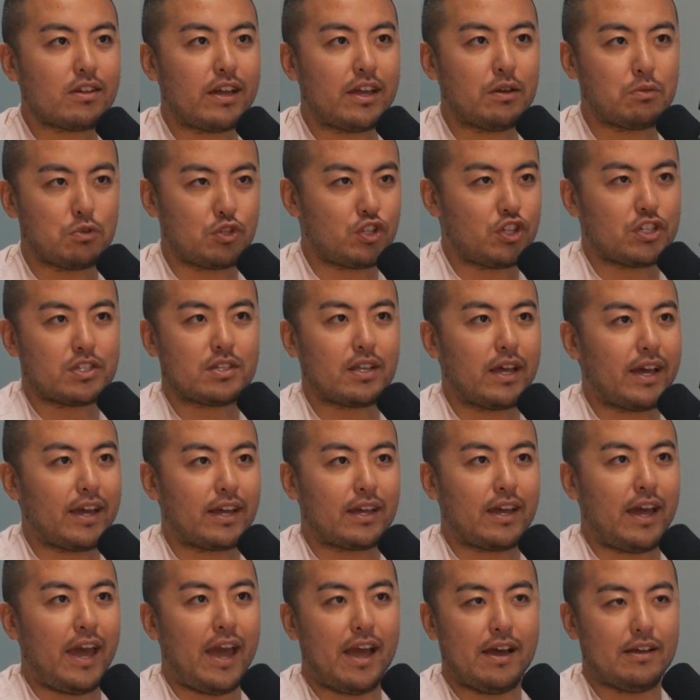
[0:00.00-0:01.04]
It was just like,
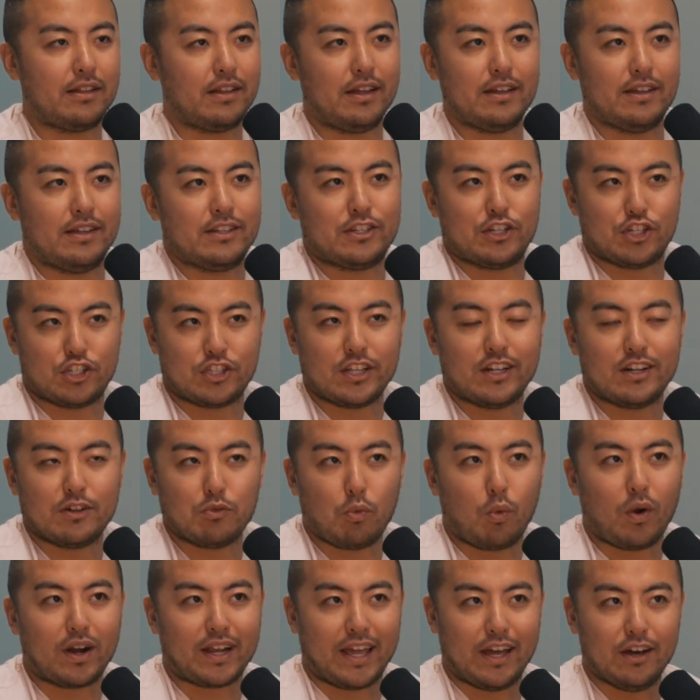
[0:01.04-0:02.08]
it just didn't
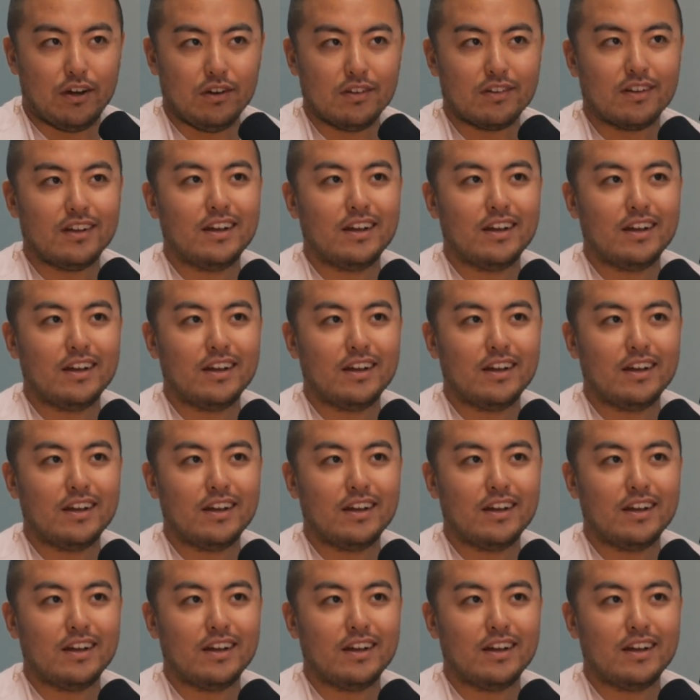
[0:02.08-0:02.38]
work out.